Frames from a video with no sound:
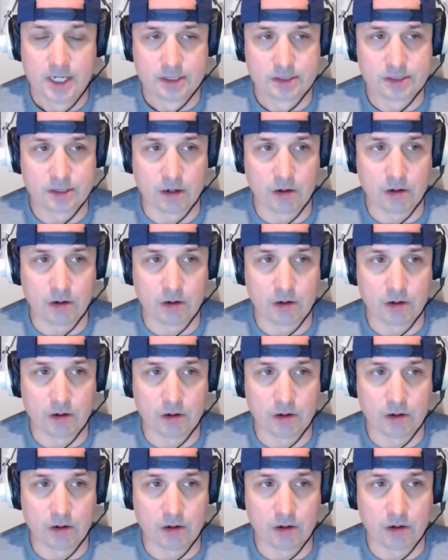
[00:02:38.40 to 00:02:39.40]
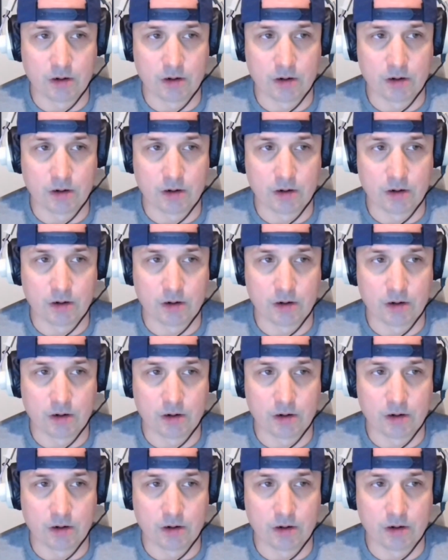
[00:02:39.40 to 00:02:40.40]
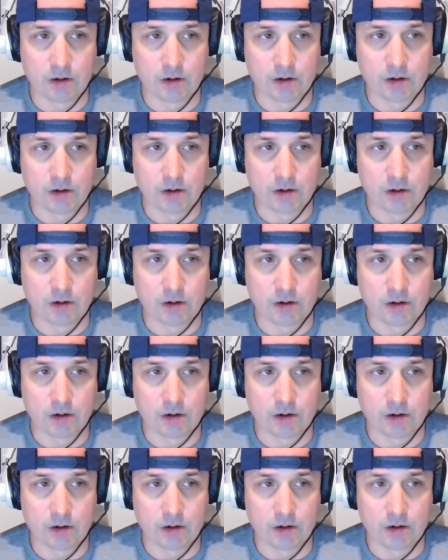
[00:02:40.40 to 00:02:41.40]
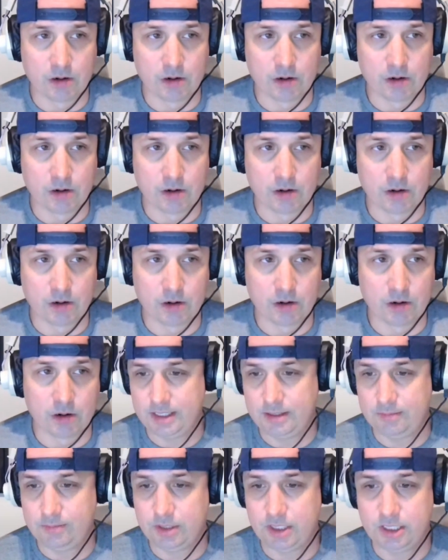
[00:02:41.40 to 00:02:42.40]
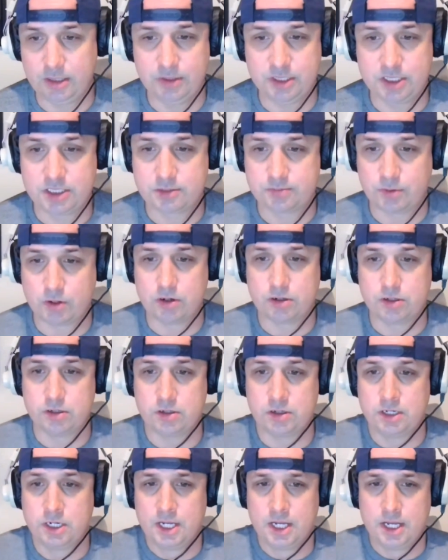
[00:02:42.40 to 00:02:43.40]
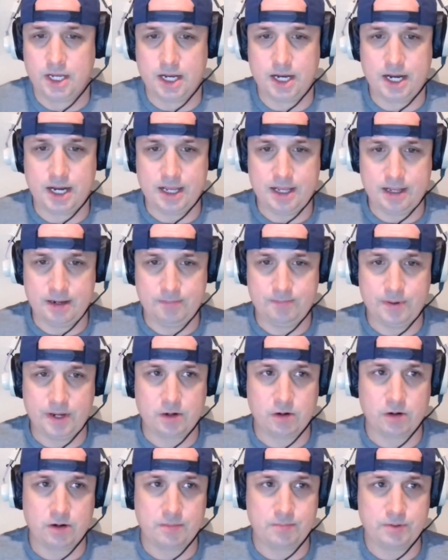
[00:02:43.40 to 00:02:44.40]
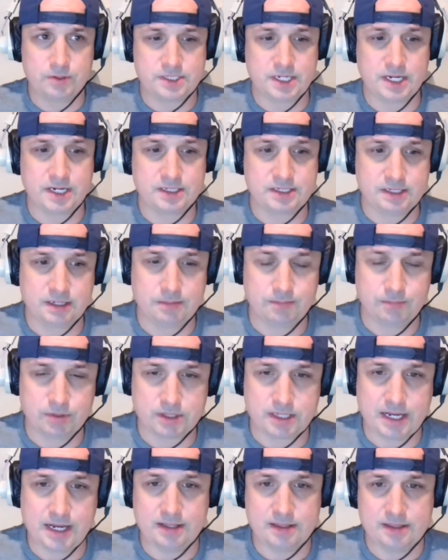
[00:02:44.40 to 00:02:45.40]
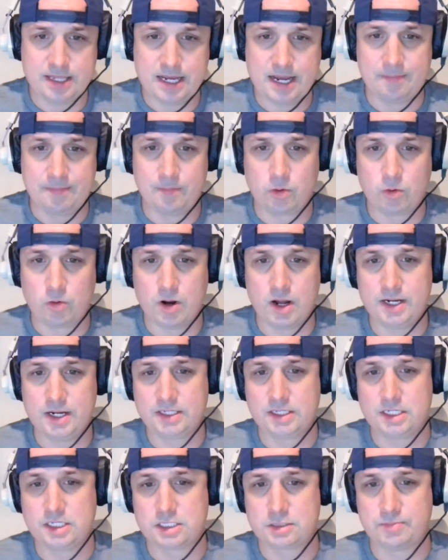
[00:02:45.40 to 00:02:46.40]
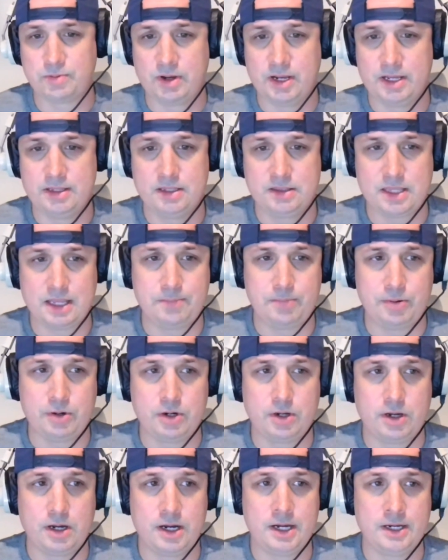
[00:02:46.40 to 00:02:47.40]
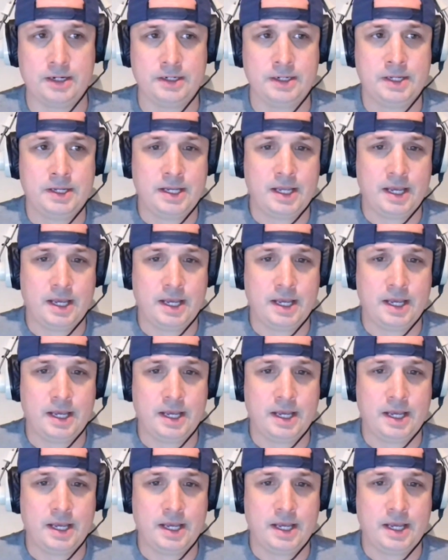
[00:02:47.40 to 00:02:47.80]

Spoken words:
So, you need to be smarter as a team. You need to be smarter and better at protecting him. But that moronic display that they put on